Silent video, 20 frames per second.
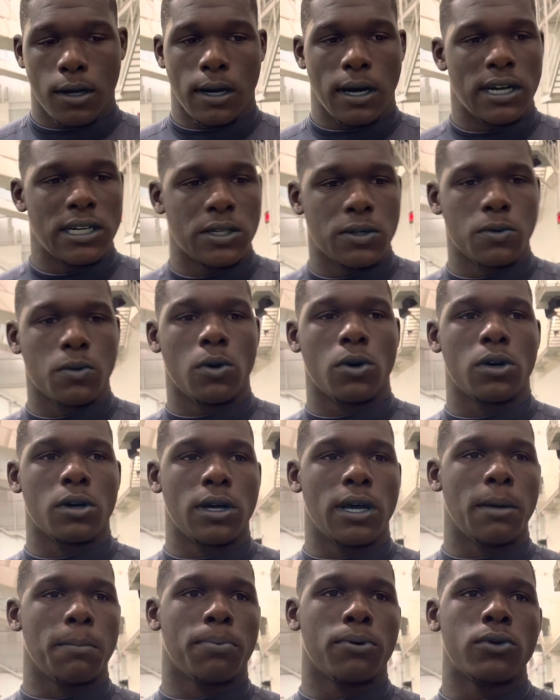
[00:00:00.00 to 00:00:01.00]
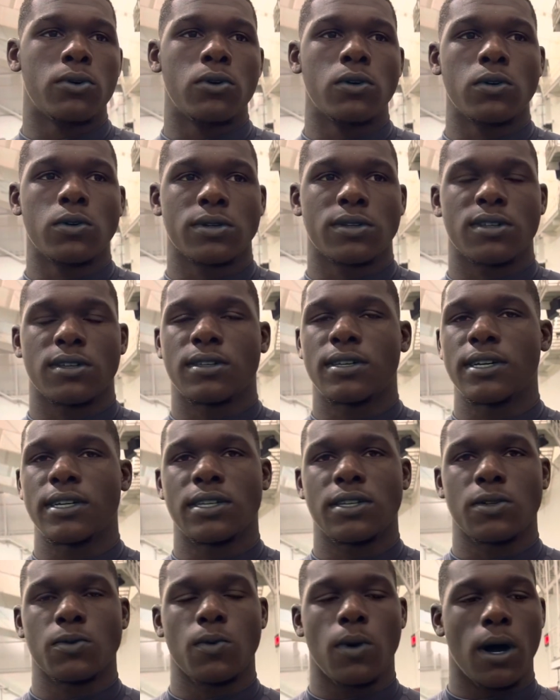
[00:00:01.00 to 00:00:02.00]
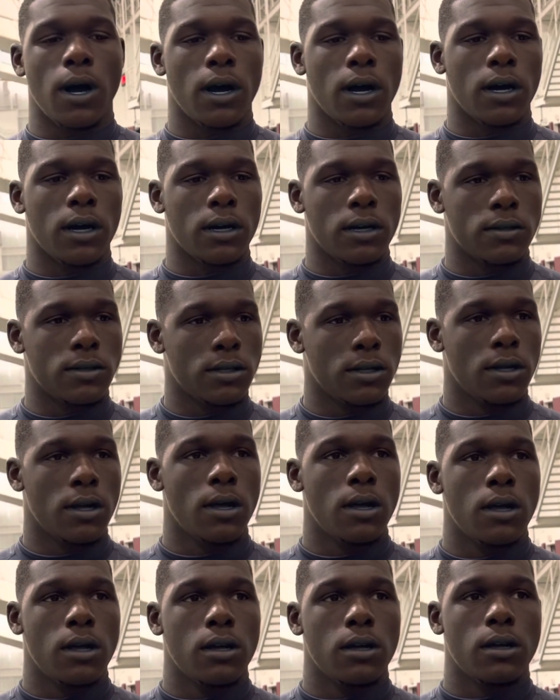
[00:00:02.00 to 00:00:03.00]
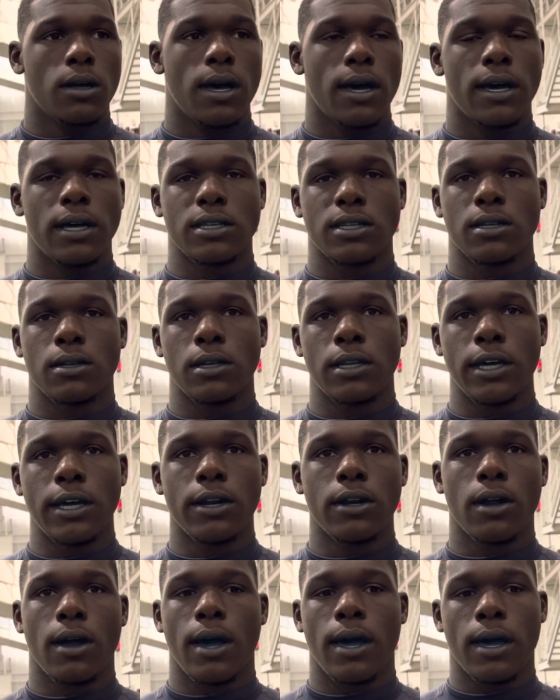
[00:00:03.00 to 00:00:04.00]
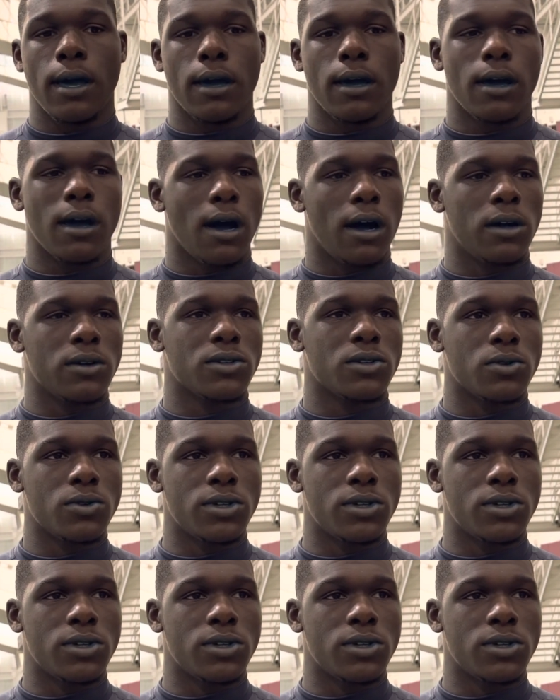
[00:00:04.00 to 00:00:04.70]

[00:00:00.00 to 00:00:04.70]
I just want to improve statistics-wise as a leader and also